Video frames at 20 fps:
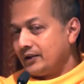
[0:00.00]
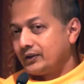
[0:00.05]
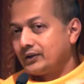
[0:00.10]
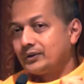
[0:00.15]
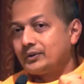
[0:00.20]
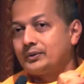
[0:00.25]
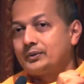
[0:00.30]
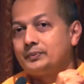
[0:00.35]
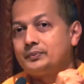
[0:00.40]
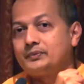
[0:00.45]

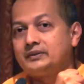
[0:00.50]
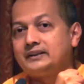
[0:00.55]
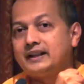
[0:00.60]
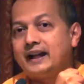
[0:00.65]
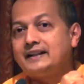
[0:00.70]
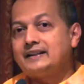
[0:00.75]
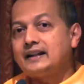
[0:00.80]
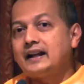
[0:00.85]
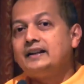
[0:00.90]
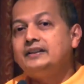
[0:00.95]
So
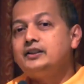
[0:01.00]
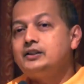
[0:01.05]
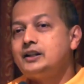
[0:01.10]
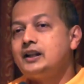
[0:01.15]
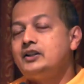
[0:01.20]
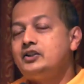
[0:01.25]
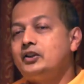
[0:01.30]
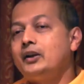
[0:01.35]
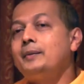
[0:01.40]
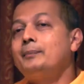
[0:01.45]
that
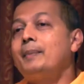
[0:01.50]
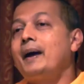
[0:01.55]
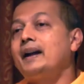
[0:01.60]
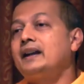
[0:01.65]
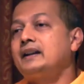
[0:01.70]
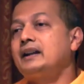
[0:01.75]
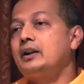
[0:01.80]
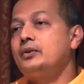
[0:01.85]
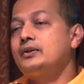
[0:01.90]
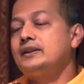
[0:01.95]
unchanging
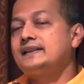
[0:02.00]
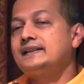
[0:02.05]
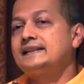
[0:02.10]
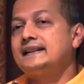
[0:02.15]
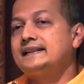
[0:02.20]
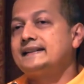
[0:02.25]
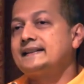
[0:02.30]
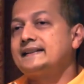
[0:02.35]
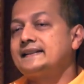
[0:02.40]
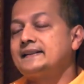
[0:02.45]
background is
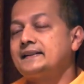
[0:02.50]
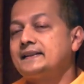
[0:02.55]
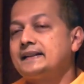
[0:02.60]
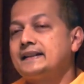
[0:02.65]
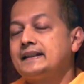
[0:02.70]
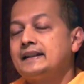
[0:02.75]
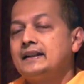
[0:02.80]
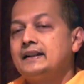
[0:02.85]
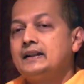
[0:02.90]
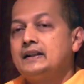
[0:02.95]

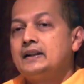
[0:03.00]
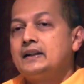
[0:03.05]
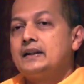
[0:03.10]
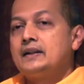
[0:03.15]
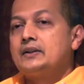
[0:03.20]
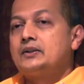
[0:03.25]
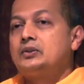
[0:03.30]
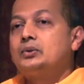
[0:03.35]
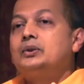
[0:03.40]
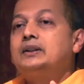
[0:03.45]
necessary
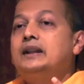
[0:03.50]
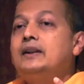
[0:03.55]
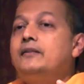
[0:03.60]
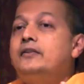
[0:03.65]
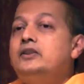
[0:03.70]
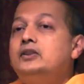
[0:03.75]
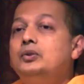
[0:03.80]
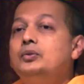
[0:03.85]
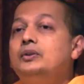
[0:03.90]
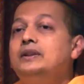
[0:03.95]
to
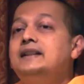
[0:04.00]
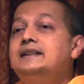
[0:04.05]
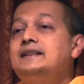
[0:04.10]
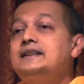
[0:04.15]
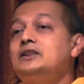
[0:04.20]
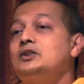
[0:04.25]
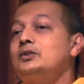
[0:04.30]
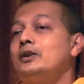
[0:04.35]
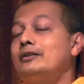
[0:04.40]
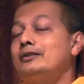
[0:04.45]
give
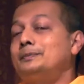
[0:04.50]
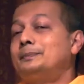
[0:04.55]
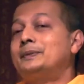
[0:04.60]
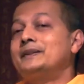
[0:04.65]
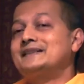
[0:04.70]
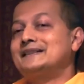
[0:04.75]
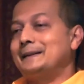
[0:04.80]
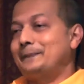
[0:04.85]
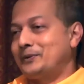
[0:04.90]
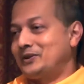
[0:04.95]
unity to our
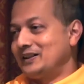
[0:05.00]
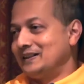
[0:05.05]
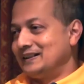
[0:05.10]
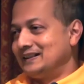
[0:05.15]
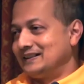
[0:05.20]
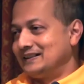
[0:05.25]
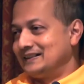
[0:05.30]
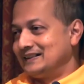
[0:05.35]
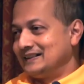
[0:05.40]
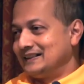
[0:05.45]

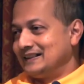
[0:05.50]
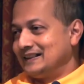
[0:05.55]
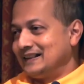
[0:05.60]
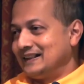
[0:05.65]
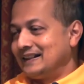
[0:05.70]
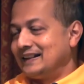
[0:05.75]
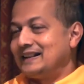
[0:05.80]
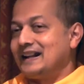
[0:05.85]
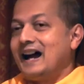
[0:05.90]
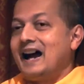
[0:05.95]
perception
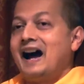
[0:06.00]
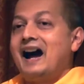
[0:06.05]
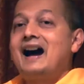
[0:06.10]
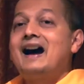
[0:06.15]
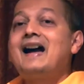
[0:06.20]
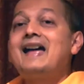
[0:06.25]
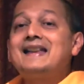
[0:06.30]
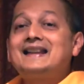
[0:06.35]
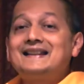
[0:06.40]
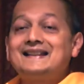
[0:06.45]
that
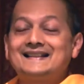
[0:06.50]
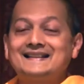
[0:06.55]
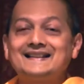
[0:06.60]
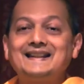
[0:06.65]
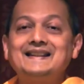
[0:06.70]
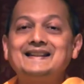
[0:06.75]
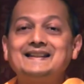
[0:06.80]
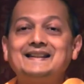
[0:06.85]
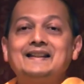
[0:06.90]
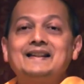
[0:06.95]
I
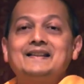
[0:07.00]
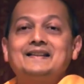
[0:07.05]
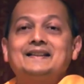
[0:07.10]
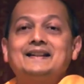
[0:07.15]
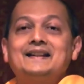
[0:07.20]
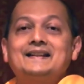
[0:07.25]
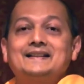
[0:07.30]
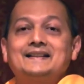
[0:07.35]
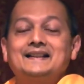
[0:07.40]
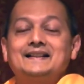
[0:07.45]
see,
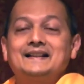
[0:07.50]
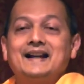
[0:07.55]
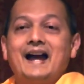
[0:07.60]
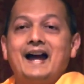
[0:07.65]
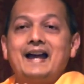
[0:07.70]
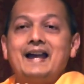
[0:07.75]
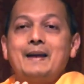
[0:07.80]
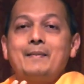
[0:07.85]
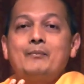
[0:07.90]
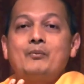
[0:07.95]
there is,
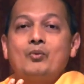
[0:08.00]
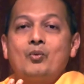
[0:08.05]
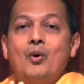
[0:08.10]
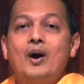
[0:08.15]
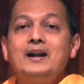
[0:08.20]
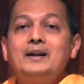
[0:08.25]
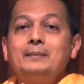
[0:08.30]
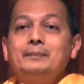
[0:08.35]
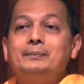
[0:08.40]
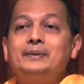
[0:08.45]
I am
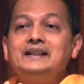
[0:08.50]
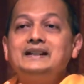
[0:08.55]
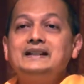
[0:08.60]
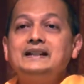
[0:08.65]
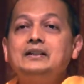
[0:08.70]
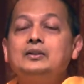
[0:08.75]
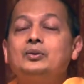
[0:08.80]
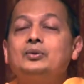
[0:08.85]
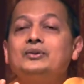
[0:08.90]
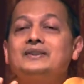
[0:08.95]
one
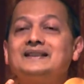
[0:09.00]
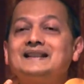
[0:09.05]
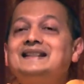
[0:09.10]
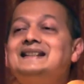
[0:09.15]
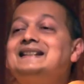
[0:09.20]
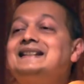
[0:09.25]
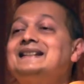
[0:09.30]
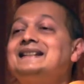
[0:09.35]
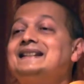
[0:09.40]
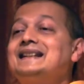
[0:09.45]
being who
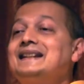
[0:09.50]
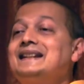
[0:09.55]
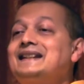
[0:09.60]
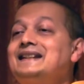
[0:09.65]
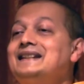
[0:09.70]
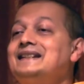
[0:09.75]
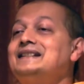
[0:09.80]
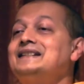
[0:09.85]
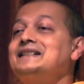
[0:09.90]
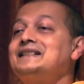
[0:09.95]
sees and
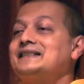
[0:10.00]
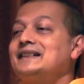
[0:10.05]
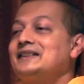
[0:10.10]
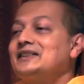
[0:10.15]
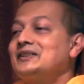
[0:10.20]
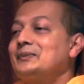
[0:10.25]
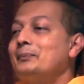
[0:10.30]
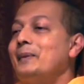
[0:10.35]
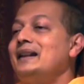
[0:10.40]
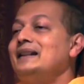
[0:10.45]
hears
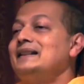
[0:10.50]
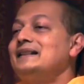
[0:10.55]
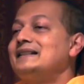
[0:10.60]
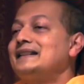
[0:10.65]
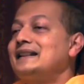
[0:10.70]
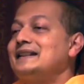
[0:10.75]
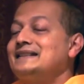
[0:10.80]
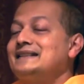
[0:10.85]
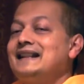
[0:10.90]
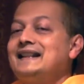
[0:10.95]
and
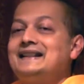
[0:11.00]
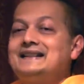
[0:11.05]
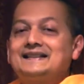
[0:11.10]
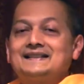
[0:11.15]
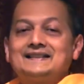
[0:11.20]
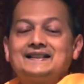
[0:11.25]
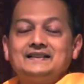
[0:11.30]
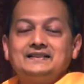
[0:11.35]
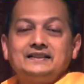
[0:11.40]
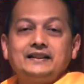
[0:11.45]
smells and
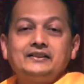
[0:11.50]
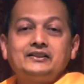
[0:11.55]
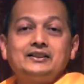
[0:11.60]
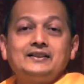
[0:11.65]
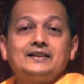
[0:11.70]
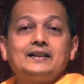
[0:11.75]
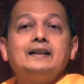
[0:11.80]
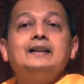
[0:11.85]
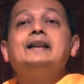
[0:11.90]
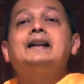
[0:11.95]
tastes and
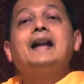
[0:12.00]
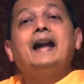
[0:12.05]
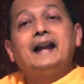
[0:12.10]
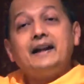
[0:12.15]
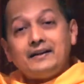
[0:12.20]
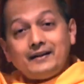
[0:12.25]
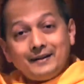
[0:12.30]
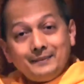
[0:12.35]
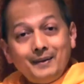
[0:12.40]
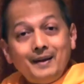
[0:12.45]
touches
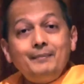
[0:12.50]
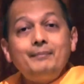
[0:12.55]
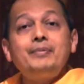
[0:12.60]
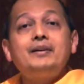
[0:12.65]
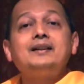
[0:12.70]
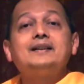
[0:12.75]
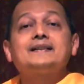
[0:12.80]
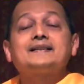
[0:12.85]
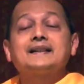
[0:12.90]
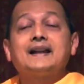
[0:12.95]
and
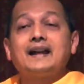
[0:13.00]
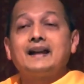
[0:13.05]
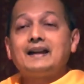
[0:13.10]
remembers